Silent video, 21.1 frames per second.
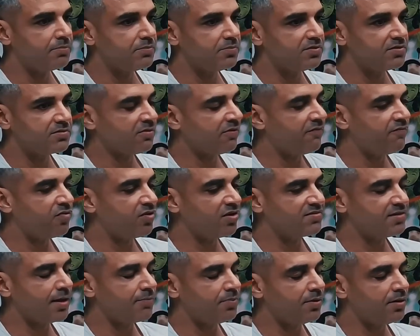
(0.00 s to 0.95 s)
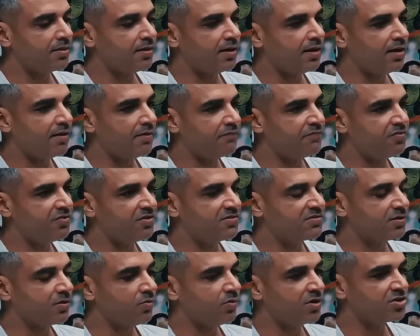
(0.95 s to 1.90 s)
So, for example, the
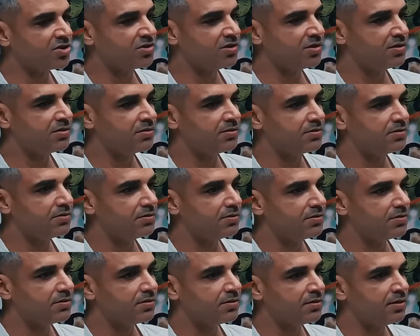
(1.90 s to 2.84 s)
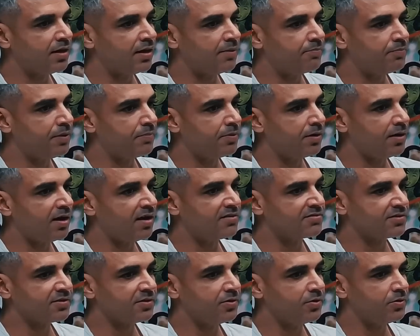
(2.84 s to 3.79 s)
first question that people
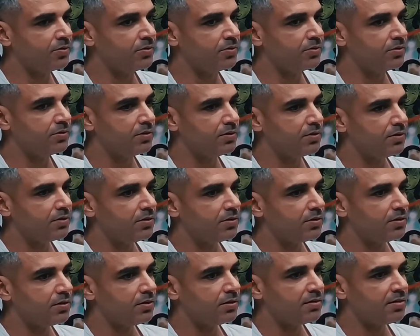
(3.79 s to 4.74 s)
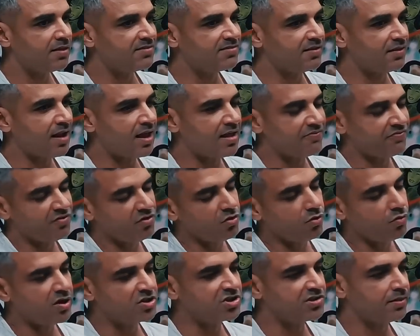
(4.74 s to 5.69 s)
ask you, there's a few
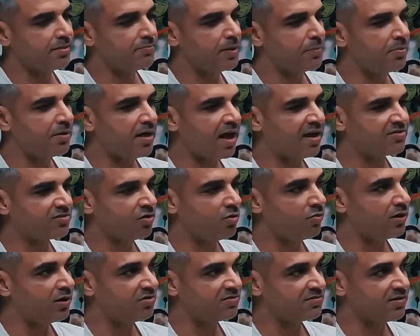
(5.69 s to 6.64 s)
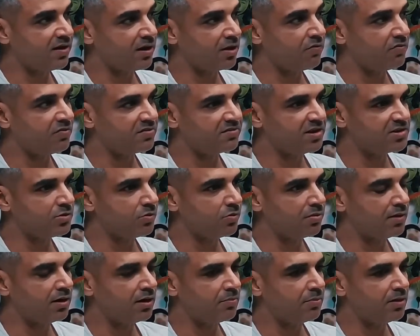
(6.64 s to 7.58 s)
questions people ask you when you start a conversation with
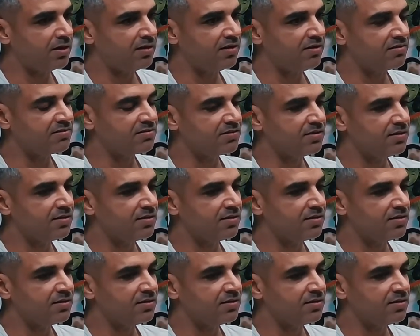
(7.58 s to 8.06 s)
a Lebanese.